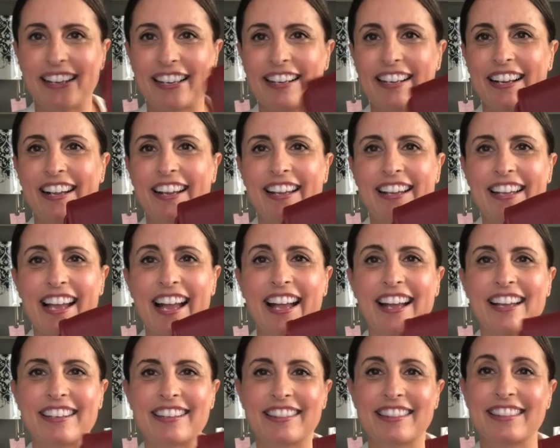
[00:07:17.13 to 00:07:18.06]
and I
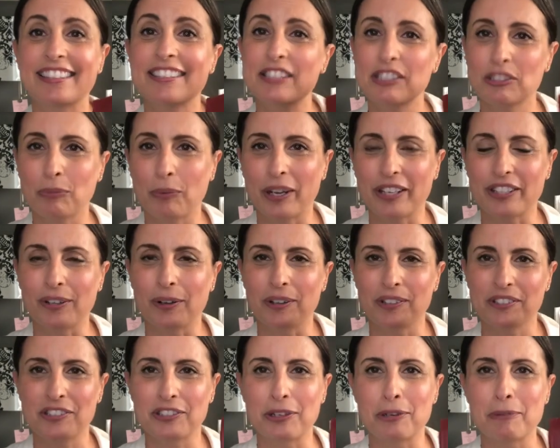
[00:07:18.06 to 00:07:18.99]
had this one
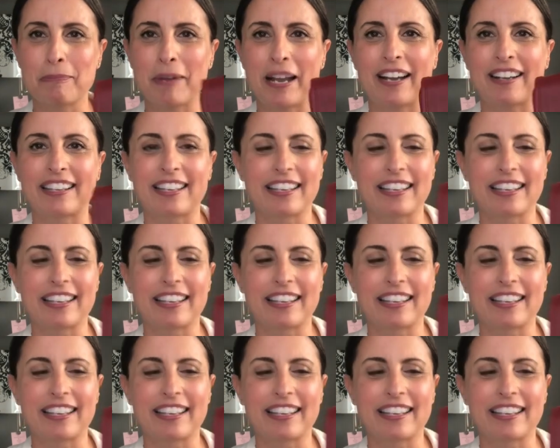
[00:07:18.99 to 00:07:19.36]
also back